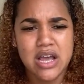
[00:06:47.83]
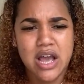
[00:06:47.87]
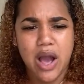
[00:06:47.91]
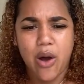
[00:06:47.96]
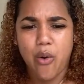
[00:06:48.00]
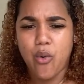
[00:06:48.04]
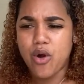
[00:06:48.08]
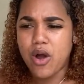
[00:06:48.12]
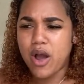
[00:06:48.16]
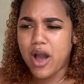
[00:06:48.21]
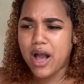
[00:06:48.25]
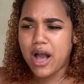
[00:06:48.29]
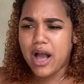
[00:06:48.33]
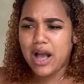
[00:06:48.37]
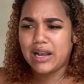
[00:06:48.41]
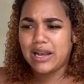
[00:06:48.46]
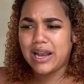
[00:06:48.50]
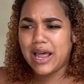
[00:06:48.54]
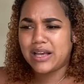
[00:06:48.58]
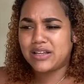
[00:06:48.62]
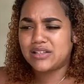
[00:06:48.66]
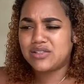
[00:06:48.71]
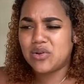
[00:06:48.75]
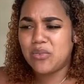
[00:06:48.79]
I work
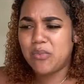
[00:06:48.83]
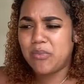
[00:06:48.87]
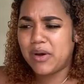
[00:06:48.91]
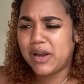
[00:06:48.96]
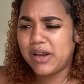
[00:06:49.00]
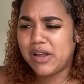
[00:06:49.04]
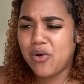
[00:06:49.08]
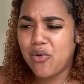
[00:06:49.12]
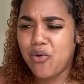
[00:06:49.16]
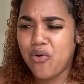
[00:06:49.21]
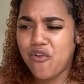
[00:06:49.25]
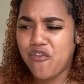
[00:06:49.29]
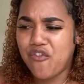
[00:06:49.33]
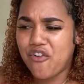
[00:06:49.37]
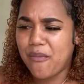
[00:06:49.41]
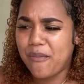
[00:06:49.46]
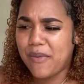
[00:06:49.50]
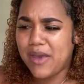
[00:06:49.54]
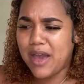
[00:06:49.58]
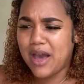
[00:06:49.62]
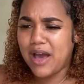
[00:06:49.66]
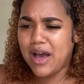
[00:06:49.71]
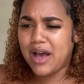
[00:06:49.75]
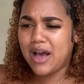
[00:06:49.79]
like somebody over
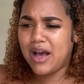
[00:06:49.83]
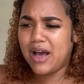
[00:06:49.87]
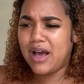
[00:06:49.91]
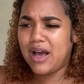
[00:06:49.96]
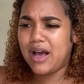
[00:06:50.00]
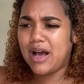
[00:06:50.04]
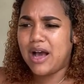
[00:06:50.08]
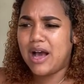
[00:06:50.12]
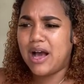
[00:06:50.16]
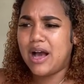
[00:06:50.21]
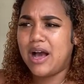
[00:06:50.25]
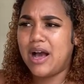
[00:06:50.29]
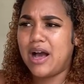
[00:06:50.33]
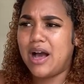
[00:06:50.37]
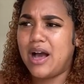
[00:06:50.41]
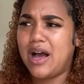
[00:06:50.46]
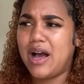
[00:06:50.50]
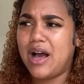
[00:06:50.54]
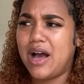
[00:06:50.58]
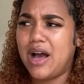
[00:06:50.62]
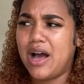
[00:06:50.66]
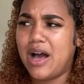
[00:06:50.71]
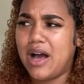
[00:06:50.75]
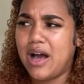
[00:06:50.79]
me,
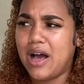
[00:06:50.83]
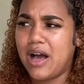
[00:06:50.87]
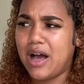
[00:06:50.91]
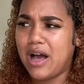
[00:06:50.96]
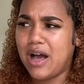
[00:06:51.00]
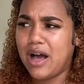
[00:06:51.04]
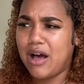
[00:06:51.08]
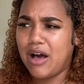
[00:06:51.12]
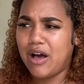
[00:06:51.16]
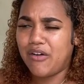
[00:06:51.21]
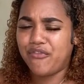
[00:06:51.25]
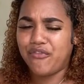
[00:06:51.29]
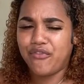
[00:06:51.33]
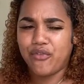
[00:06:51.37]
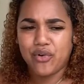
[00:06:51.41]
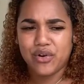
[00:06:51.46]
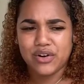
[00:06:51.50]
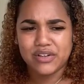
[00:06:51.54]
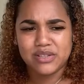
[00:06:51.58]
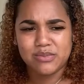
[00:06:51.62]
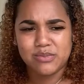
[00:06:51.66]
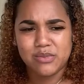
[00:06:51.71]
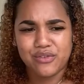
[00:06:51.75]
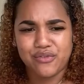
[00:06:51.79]
I
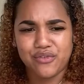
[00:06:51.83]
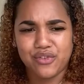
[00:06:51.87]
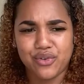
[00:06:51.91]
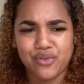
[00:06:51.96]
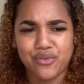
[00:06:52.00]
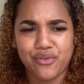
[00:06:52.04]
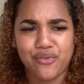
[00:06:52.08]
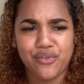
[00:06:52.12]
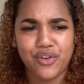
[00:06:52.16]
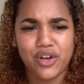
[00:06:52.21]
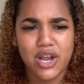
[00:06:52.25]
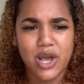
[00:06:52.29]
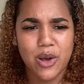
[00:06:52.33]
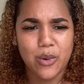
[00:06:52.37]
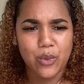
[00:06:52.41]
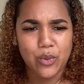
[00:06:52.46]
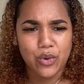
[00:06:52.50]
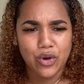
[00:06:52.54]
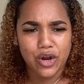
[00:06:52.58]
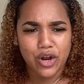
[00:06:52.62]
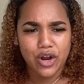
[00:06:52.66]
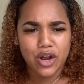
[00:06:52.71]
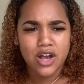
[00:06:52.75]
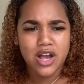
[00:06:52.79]
force me to do for them
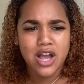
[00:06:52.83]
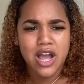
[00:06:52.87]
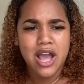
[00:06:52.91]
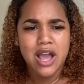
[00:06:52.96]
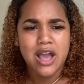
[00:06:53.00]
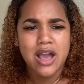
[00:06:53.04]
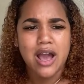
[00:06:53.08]
work